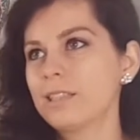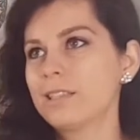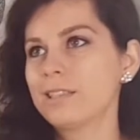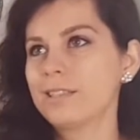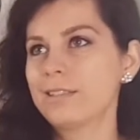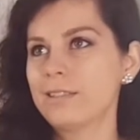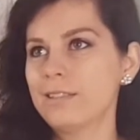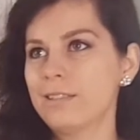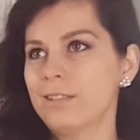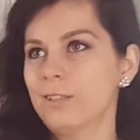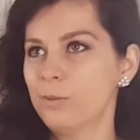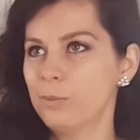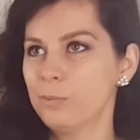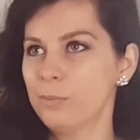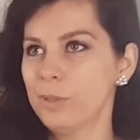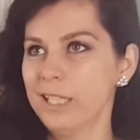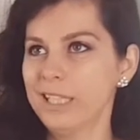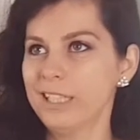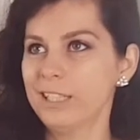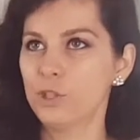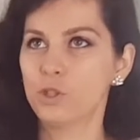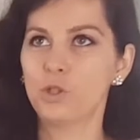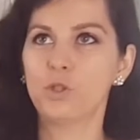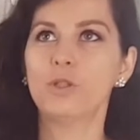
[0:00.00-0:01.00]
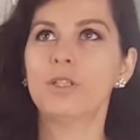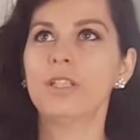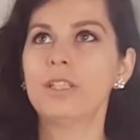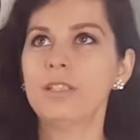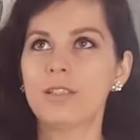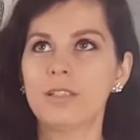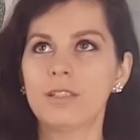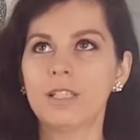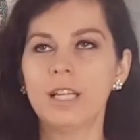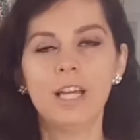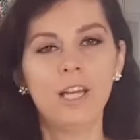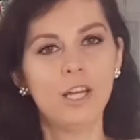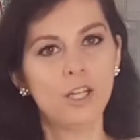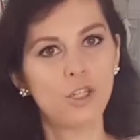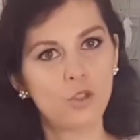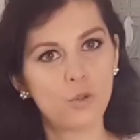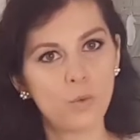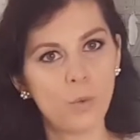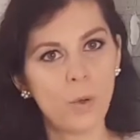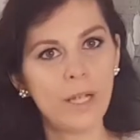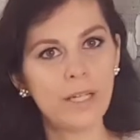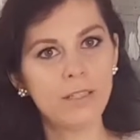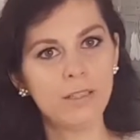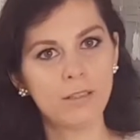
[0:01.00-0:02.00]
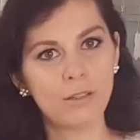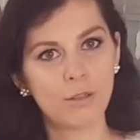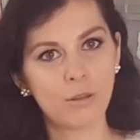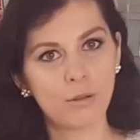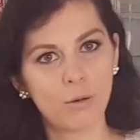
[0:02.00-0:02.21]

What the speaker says: consider being curious twice,